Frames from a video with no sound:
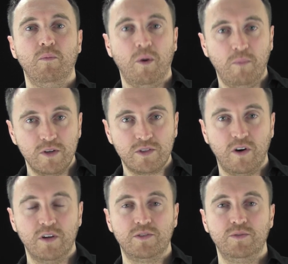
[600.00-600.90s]
what most
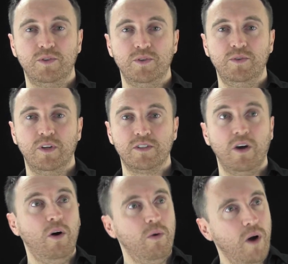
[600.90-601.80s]
guys will do, they'll
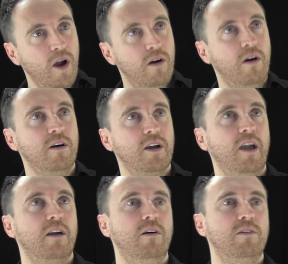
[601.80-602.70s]
say, "Oh wow,
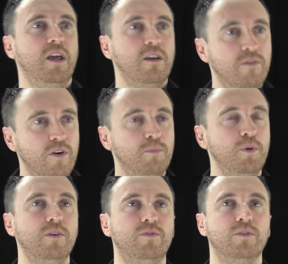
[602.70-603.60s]
okay, oh yeah, you're very
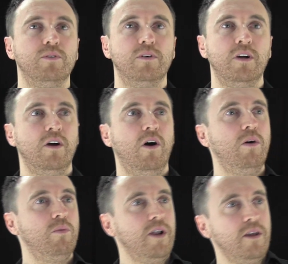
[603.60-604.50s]
beautiful," or
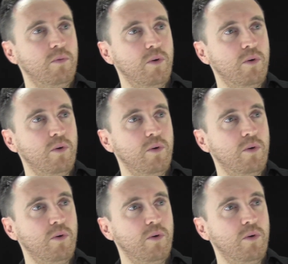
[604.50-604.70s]
"Oh, where do